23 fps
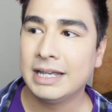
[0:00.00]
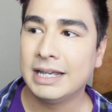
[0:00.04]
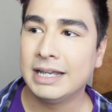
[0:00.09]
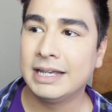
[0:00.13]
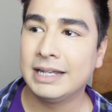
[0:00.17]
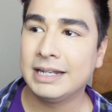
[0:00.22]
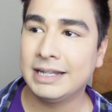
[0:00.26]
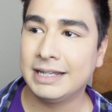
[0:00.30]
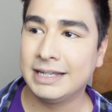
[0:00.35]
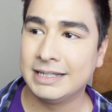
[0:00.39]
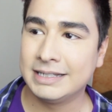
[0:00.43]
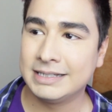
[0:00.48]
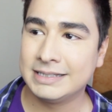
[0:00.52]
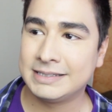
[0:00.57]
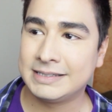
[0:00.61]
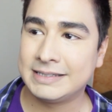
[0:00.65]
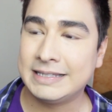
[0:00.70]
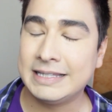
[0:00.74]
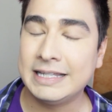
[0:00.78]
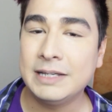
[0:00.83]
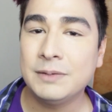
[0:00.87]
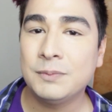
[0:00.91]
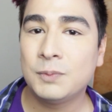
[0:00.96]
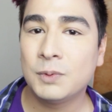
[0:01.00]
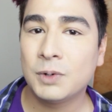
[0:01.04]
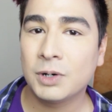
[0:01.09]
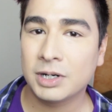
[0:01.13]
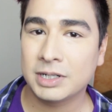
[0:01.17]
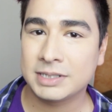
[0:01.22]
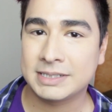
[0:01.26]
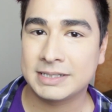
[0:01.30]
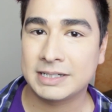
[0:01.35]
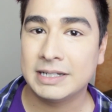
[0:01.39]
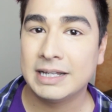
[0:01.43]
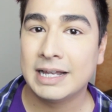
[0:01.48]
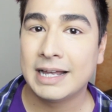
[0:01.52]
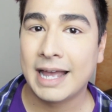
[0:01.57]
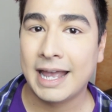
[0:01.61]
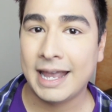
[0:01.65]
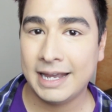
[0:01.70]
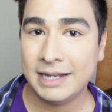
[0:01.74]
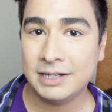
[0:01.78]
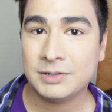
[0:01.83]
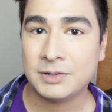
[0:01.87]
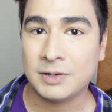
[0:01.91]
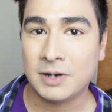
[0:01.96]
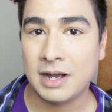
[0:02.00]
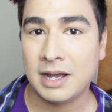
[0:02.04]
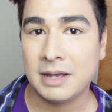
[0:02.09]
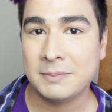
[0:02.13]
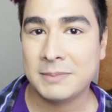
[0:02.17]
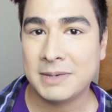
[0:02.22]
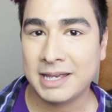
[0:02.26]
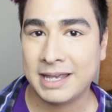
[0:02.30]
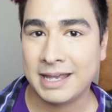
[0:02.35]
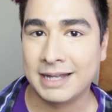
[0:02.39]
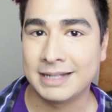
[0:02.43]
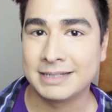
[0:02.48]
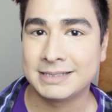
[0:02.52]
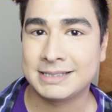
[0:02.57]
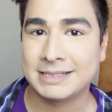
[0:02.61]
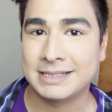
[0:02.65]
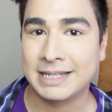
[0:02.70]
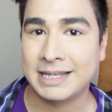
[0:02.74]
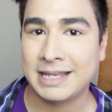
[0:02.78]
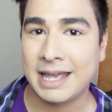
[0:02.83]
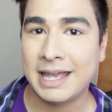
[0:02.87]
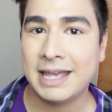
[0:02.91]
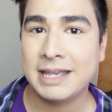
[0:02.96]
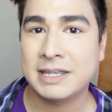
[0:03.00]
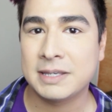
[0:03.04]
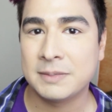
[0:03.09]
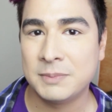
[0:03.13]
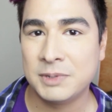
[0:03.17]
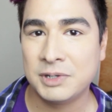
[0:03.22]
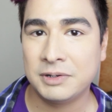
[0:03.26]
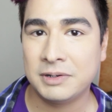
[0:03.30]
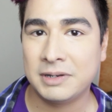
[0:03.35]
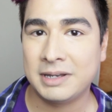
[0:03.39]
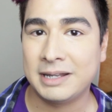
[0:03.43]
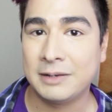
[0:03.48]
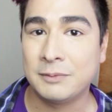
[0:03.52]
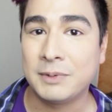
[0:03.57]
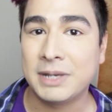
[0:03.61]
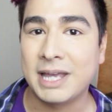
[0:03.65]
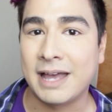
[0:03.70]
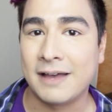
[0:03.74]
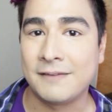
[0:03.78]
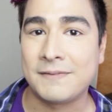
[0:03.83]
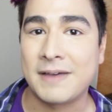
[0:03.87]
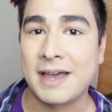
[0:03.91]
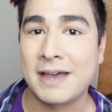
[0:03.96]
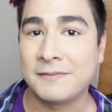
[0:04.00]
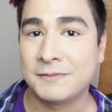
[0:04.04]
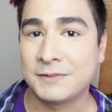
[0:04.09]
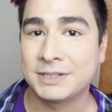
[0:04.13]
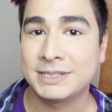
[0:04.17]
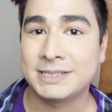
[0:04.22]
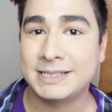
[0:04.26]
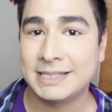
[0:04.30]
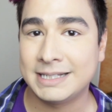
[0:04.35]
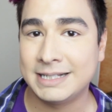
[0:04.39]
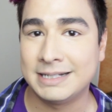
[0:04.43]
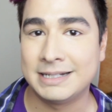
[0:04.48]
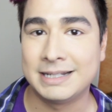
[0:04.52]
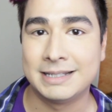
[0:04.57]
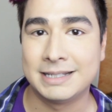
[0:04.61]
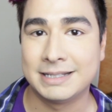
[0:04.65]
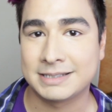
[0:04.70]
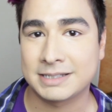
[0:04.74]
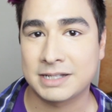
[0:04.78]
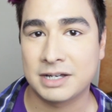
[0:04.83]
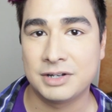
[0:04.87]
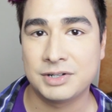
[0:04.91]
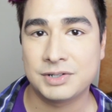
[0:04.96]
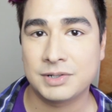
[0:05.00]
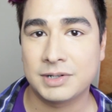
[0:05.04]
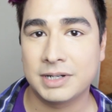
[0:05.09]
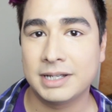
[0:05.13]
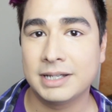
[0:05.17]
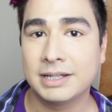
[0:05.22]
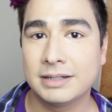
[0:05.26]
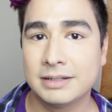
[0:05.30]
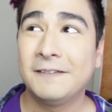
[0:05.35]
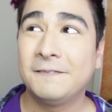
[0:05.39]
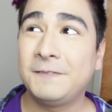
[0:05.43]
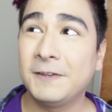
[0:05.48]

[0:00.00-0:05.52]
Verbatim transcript: It is the worst hate crime against the gay community we have ever seen in this country.